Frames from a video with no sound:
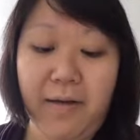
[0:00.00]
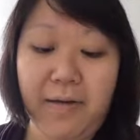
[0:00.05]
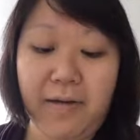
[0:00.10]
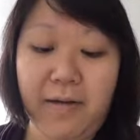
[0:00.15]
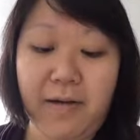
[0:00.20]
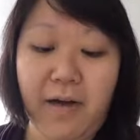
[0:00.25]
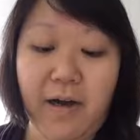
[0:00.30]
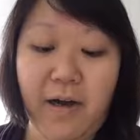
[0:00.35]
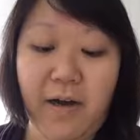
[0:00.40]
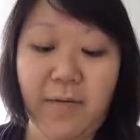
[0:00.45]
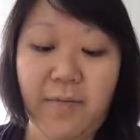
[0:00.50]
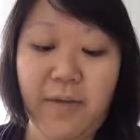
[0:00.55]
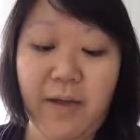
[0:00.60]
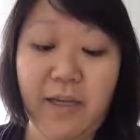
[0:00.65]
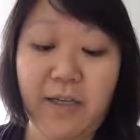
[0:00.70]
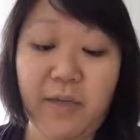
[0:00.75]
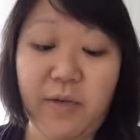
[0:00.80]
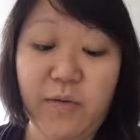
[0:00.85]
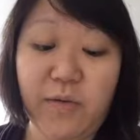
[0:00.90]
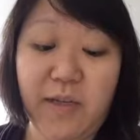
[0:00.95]

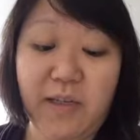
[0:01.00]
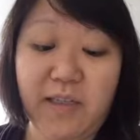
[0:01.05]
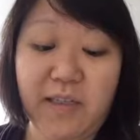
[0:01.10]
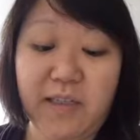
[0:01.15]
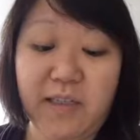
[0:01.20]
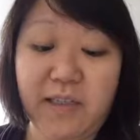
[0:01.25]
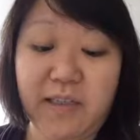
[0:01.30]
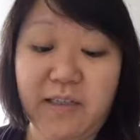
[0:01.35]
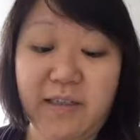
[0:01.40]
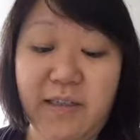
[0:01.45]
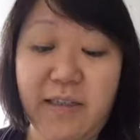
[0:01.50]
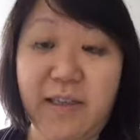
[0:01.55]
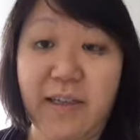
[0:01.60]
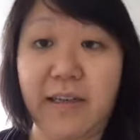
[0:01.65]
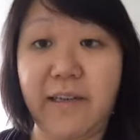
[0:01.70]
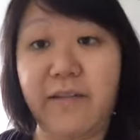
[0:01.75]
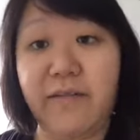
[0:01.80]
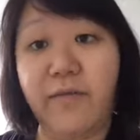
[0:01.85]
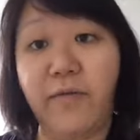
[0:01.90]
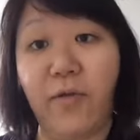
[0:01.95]
In
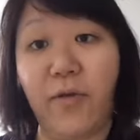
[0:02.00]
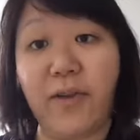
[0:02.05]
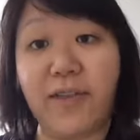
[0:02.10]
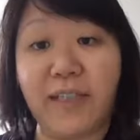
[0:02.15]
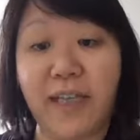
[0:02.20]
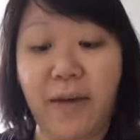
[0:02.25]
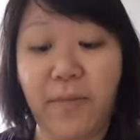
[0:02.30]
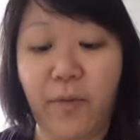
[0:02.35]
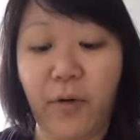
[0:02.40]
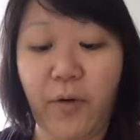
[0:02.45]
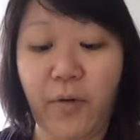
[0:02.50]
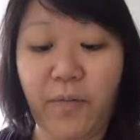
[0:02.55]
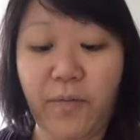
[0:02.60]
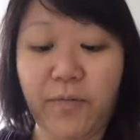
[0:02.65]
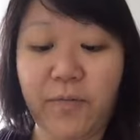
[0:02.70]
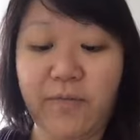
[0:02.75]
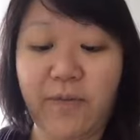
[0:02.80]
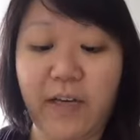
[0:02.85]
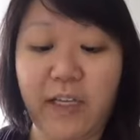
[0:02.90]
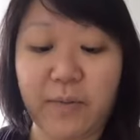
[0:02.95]
2016, for example,
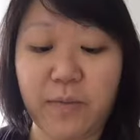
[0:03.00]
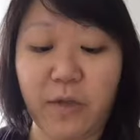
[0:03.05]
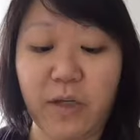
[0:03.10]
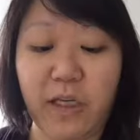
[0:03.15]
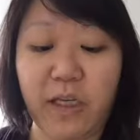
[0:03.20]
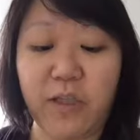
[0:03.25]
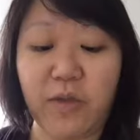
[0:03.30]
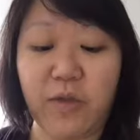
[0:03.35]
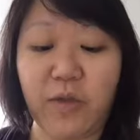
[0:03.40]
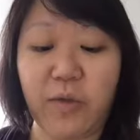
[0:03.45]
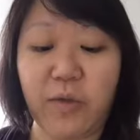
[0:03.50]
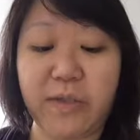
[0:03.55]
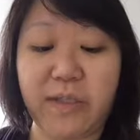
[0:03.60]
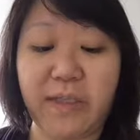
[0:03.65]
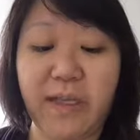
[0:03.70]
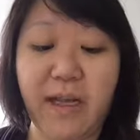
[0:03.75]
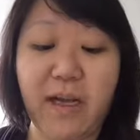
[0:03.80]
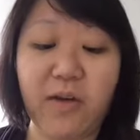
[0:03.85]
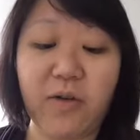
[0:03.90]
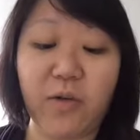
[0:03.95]
Facebook introduced
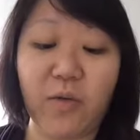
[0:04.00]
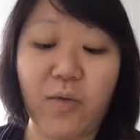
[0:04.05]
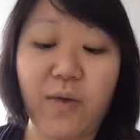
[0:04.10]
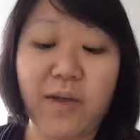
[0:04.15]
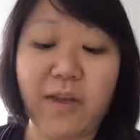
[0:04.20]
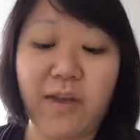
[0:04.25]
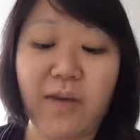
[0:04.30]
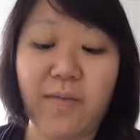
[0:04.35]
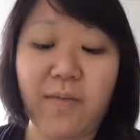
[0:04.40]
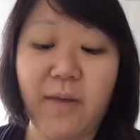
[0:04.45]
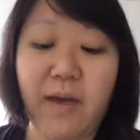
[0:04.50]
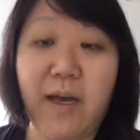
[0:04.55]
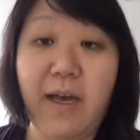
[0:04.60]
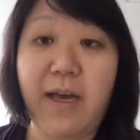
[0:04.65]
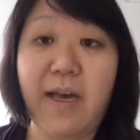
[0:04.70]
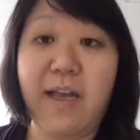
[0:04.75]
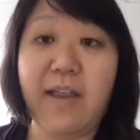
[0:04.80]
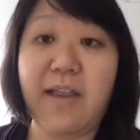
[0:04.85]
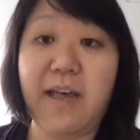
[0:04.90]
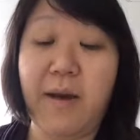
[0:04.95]
an algorithm
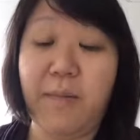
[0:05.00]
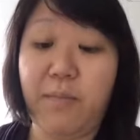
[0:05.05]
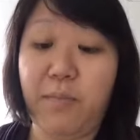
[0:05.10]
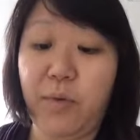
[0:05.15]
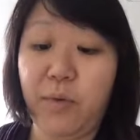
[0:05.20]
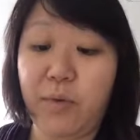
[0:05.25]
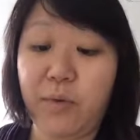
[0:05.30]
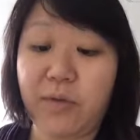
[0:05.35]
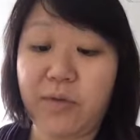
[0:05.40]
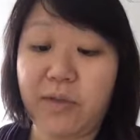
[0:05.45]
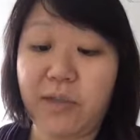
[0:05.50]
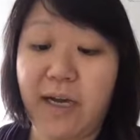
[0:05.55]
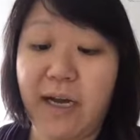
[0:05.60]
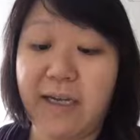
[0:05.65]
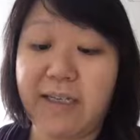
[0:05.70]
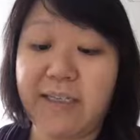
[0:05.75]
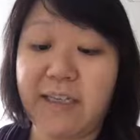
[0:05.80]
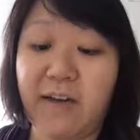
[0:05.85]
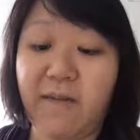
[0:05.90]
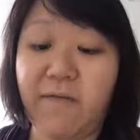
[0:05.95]
that boosts
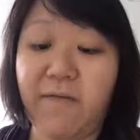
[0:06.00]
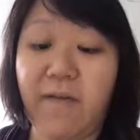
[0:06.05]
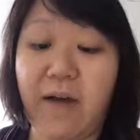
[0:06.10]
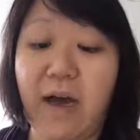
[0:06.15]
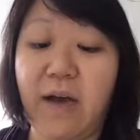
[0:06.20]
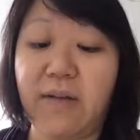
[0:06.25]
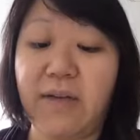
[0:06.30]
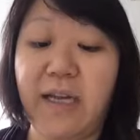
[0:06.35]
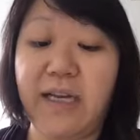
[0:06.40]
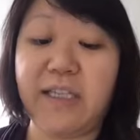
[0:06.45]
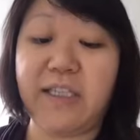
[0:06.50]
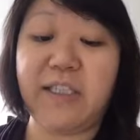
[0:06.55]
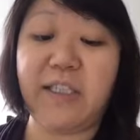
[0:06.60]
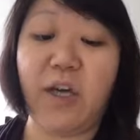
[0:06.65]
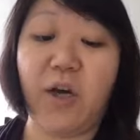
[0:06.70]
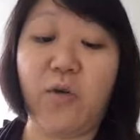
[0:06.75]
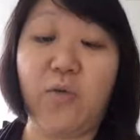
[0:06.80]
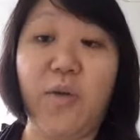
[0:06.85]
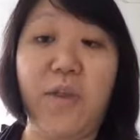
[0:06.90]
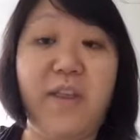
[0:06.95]
content found and
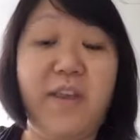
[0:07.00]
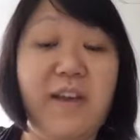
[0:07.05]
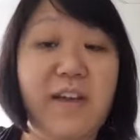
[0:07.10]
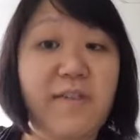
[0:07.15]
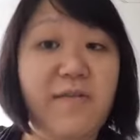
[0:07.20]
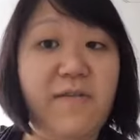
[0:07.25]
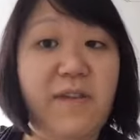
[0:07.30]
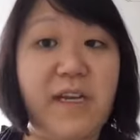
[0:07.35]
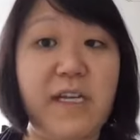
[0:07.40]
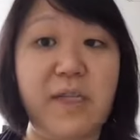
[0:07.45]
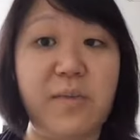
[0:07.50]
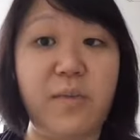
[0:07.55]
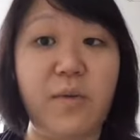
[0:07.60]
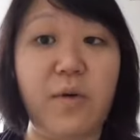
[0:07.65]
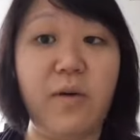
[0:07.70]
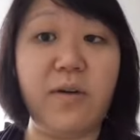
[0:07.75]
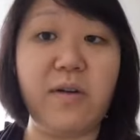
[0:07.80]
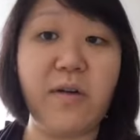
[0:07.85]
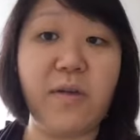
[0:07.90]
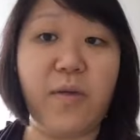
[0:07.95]
shared within
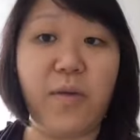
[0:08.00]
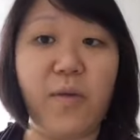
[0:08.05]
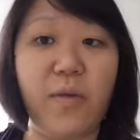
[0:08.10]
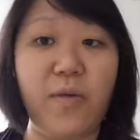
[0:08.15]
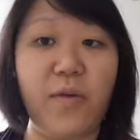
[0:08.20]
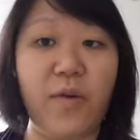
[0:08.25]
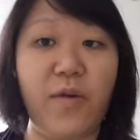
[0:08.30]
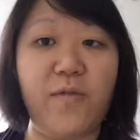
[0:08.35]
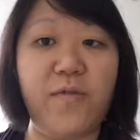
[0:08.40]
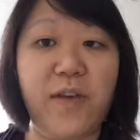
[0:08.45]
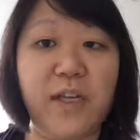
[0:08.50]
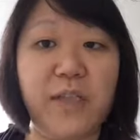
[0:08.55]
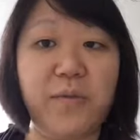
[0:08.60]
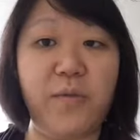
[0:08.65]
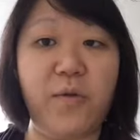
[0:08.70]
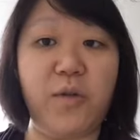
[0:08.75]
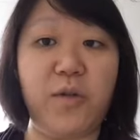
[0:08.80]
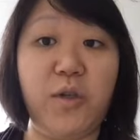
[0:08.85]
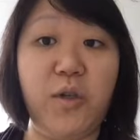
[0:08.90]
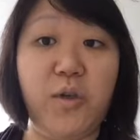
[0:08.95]
Facebook through their
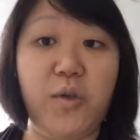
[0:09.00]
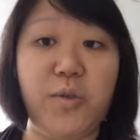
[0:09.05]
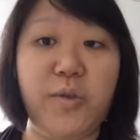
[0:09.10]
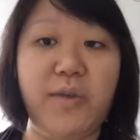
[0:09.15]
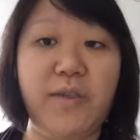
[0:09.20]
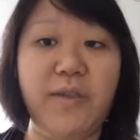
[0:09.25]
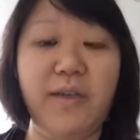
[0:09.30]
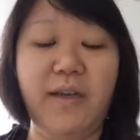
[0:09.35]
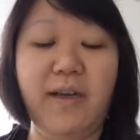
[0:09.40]
Facebook News